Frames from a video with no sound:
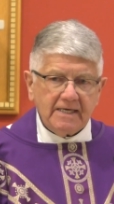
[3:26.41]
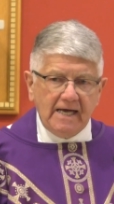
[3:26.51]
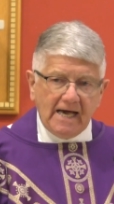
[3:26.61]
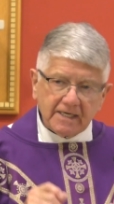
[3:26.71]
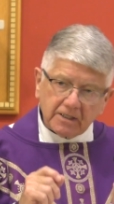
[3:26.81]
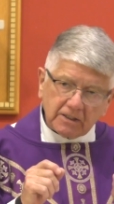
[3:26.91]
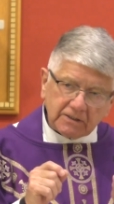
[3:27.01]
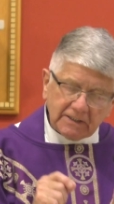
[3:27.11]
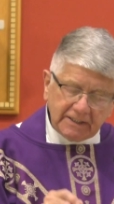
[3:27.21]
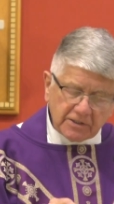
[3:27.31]
had a
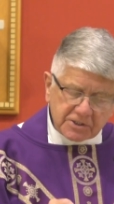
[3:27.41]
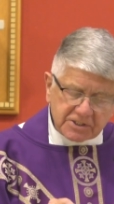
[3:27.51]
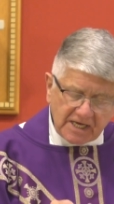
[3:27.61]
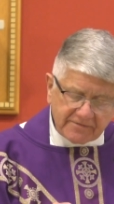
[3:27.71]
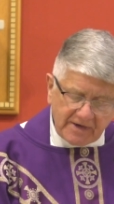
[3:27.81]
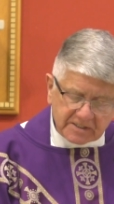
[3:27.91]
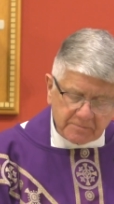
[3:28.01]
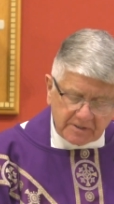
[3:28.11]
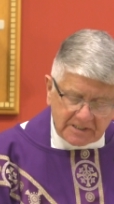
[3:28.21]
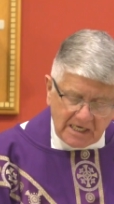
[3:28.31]
clear set of
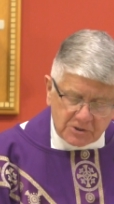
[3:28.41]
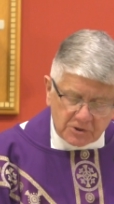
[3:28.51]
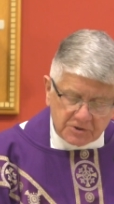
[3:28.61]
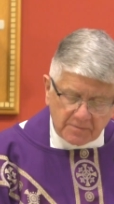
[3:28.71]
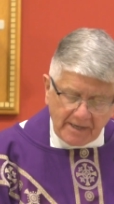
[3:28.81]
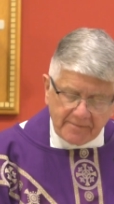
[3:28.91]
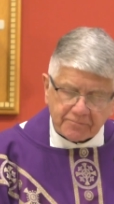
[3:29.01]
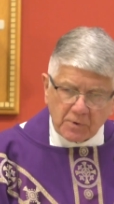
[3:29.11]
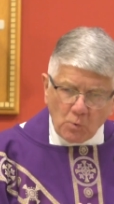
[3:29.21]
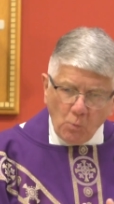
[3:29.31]
expectations about
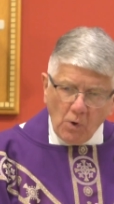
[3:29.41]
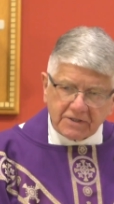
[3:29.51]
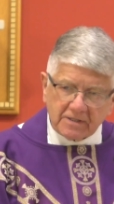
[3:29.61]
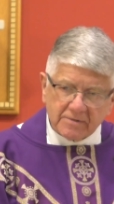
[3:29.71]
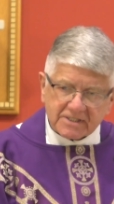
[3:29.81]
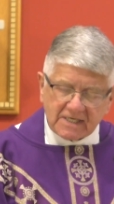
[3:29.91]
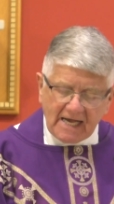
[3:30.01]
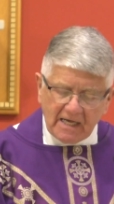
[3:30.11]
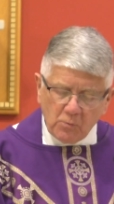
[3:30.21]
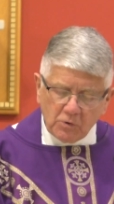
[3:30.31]
what the
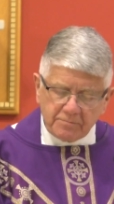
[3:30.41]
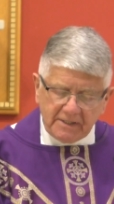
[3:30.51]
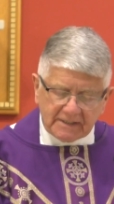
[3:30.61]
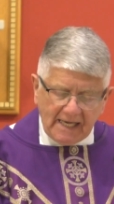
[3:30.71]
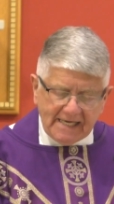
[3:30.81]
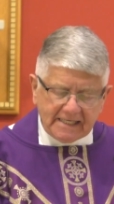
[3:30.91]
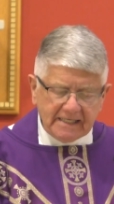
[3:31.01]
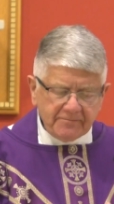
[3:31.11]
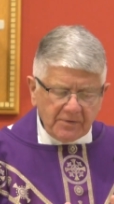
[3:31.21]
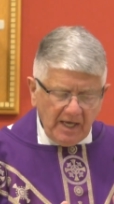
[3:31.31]
Messiah would be like
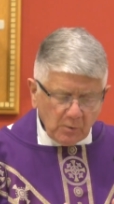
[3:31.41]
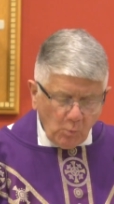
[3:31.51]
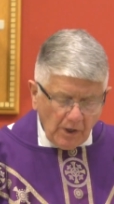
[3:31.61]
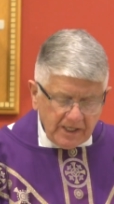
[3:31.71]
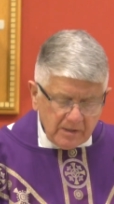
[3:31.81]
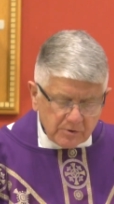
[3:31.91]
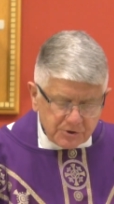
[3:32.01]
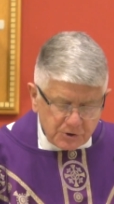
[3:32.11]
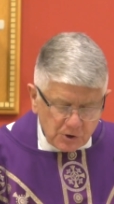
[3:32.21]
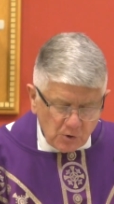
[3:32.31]
and what he
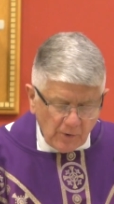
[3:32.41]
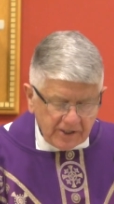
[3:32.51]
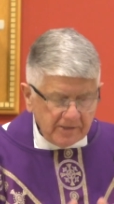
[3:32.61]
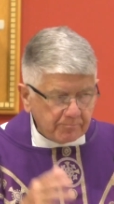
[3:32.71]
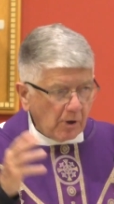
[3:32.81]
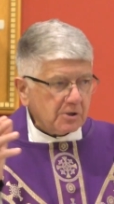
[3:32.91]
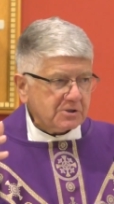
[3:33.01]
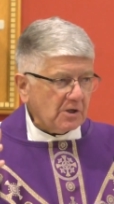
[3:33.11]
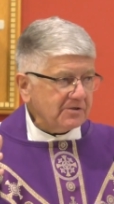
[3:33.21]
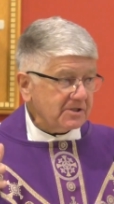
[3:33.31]
would do when he
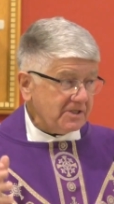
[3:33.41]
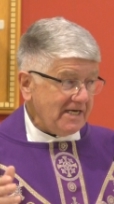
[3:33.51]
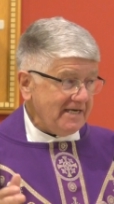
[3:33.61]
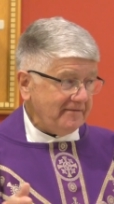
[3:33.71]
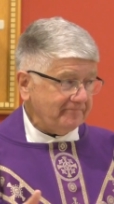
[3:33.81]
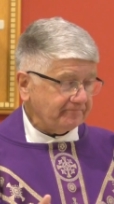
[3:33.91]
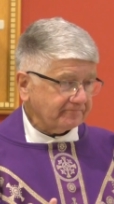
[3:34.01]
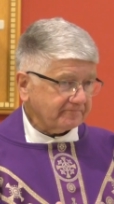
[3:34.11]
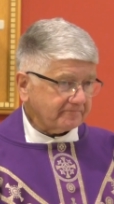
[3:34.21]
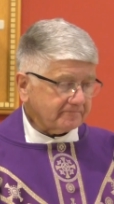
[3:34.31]
burst on the scene.
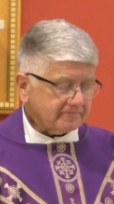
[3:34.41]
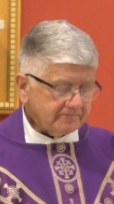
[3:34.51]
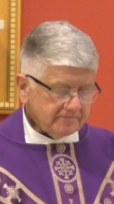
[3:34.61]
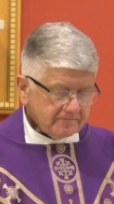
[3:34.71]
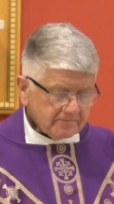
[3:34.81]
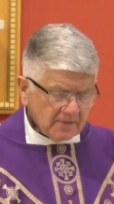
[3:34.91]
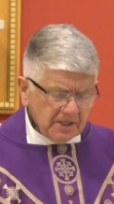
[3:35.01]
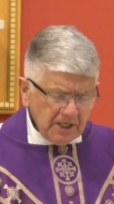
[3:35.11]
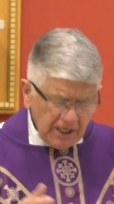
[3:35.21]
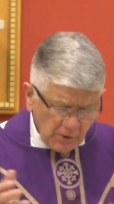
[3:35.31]

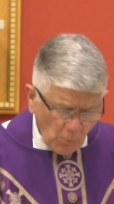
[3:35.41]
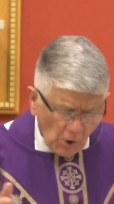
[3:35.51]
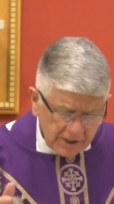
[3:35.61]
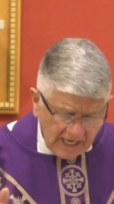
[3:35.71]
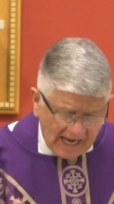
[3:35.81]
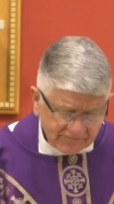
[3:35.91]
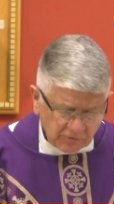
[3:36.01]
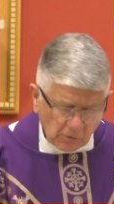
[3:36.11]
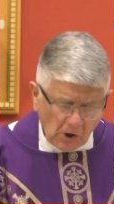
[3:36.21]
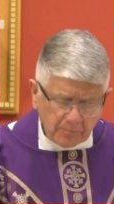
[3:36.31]
He would,
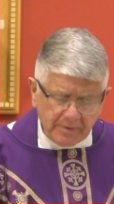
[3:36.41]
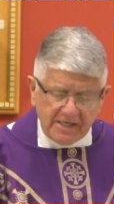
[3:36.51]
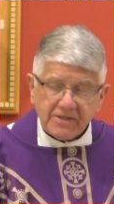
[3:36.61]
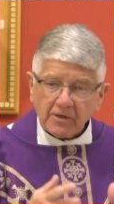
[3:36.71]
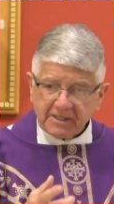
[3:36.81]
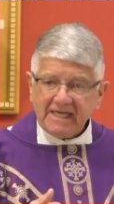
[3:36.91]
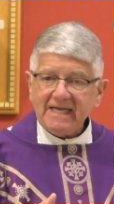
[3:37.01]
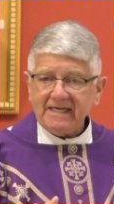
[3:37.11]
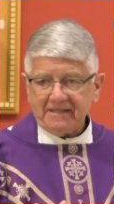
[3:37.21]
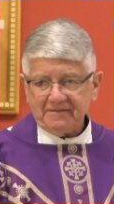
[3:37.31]
after all, be their
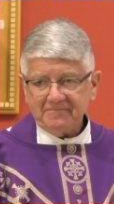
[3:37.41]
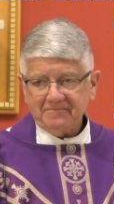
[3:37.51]
king,